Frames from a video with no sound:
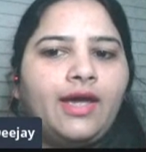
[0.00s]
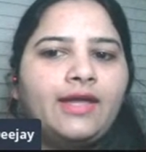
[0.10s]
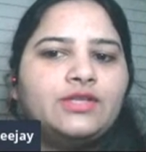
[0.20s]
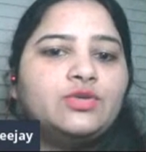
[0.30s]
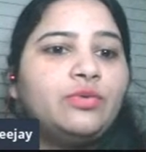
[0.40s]

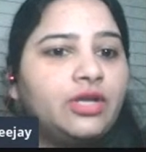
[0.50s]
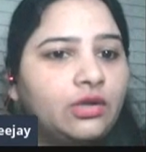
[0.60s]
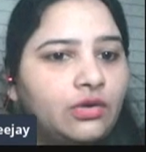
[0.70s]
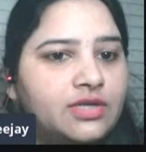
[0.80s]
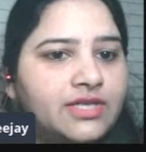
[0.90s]
And
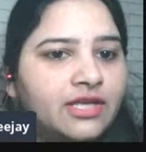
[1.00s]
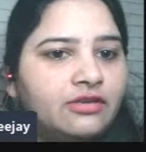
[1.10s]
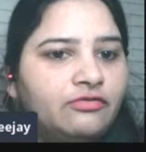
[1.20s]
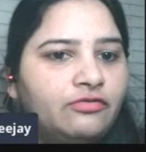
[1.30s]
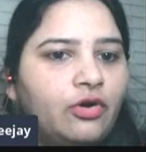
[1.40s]
when you are
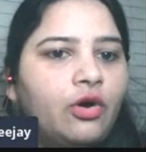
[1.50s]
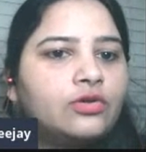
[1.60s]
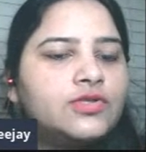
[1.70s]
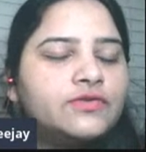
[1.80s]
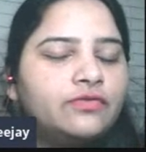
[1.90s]
saying
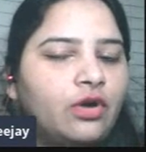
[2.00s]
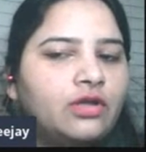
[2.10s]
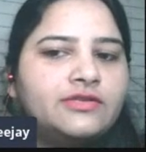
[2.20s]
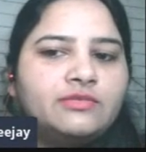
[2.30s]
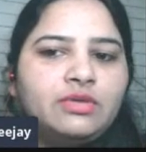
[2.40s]
false,
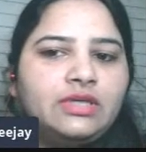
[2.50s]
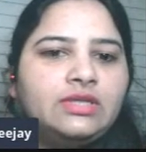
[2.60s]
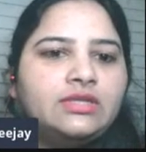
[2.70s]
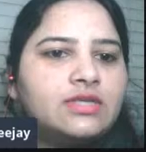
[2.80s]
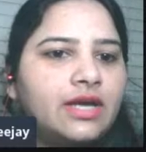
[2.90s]
false
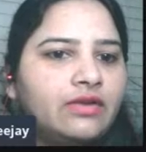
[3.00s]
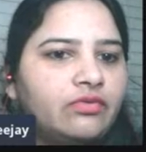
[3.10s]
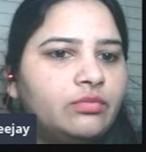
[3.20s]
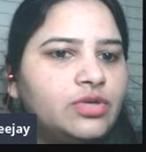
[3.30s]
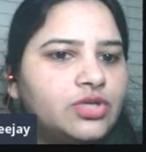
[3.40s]
means the
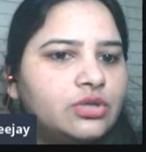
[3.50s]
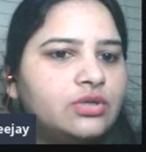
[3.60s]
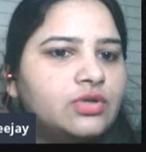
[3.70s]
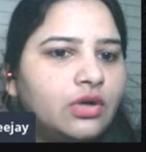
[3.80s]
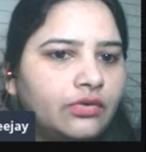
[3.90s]

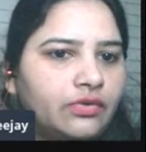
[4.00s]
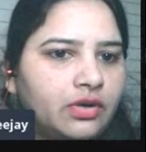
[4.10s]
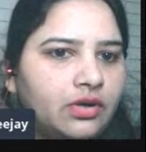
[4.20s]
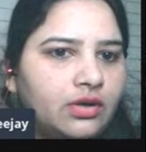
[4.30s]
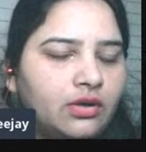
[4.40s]
information is
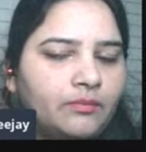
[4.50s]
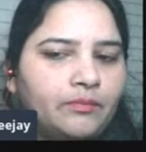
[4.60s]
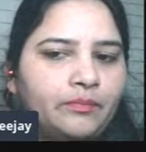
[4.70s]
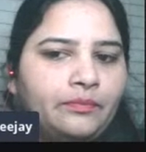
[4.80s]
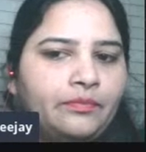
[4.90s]
contradicting.